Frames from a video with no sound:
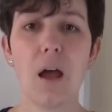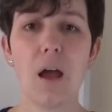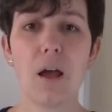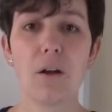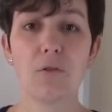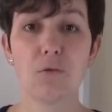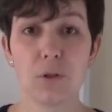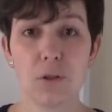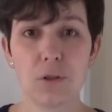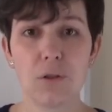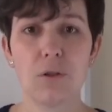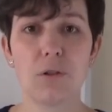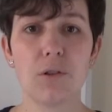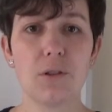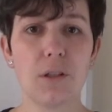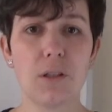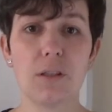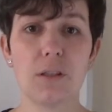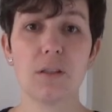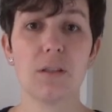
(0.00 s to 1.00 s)

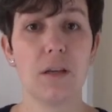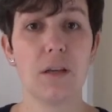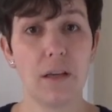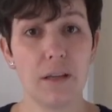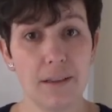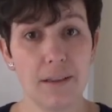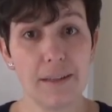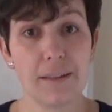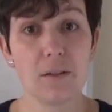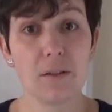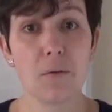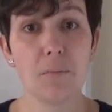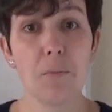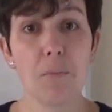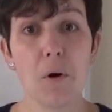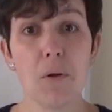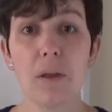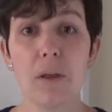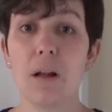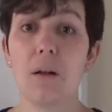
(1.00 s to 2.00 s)
resources in this
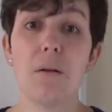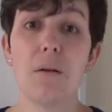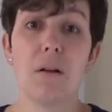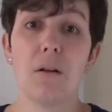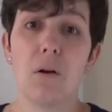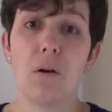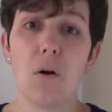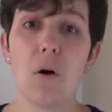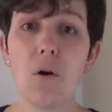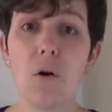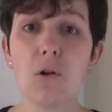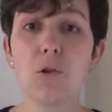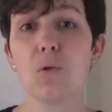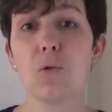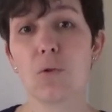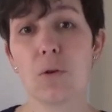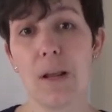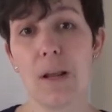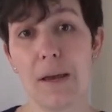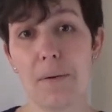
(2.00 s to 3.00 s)
model, all your
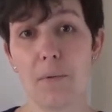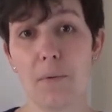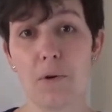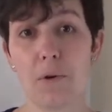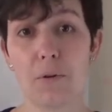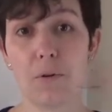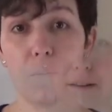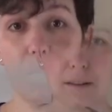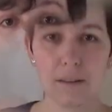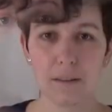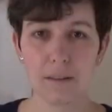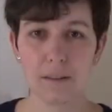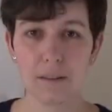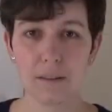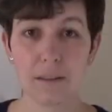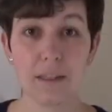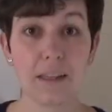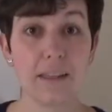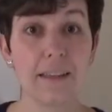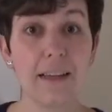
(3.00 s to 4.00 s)
labor.
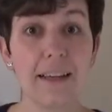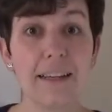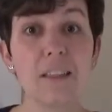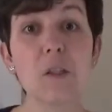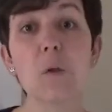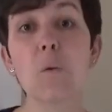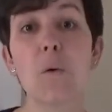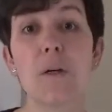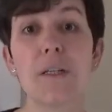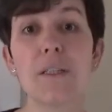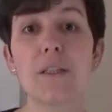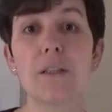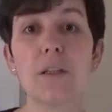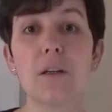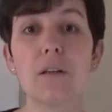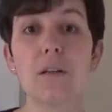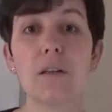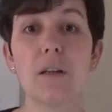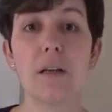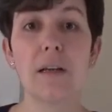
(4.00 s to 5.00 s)
The next
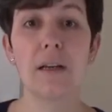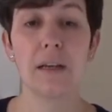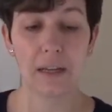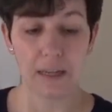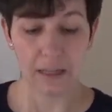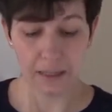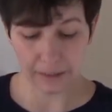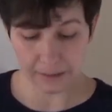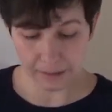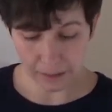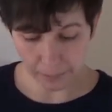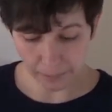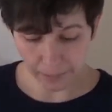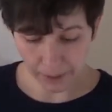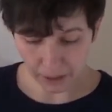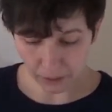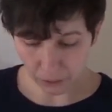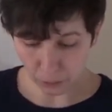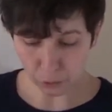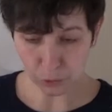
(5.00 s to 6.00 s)
question is
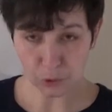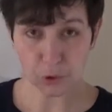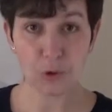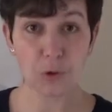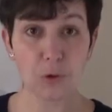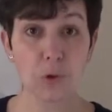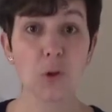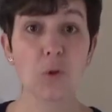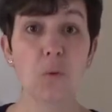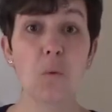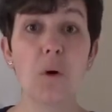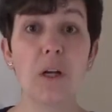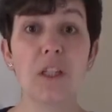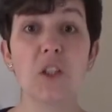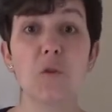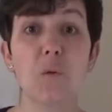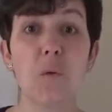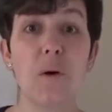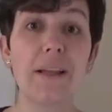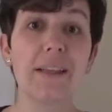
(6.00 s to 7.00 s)
about to choose which
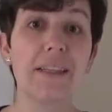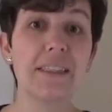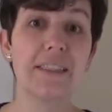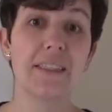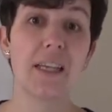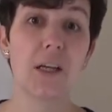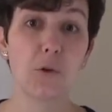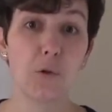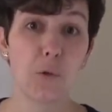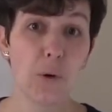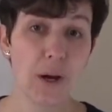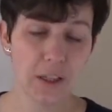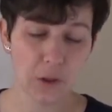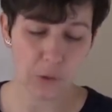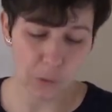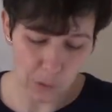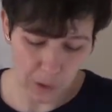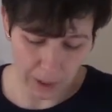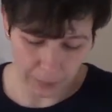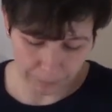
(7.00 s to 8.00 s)
one is the right
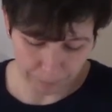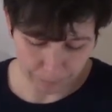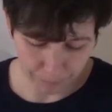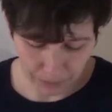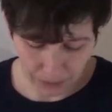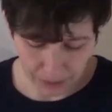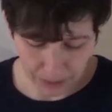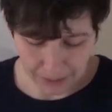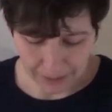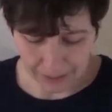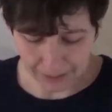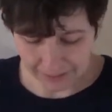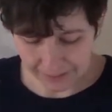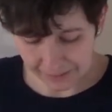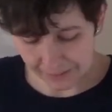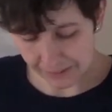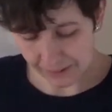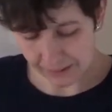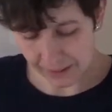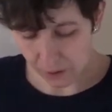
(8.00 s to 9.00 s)
one.
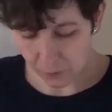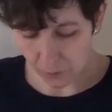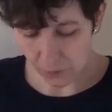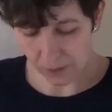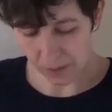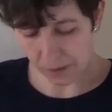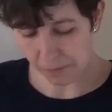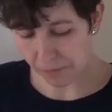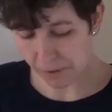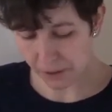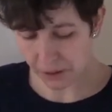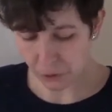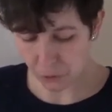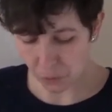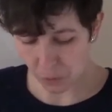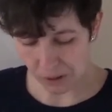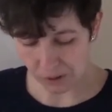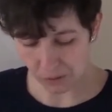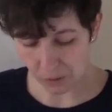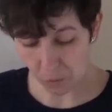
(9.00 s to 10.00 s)
Let's start with the first
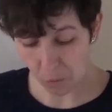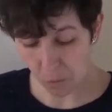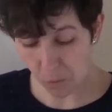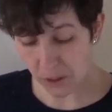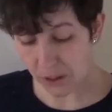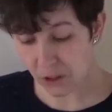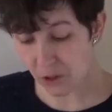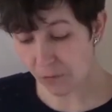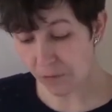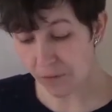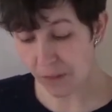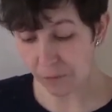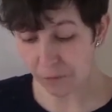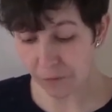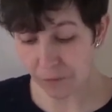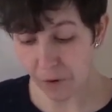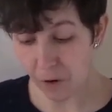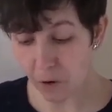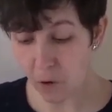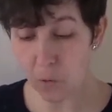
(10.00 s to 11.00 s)
one. Which of the
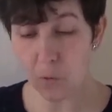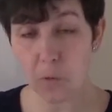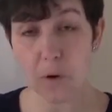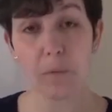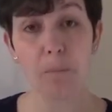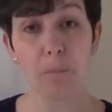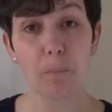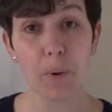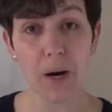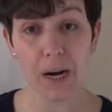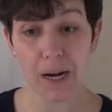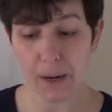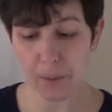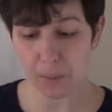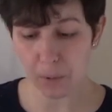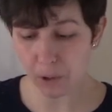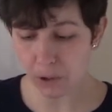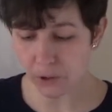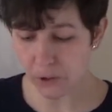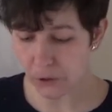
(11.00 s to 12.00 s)
following
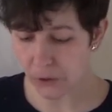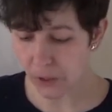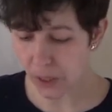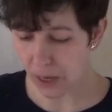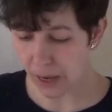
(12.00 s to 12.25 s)
variables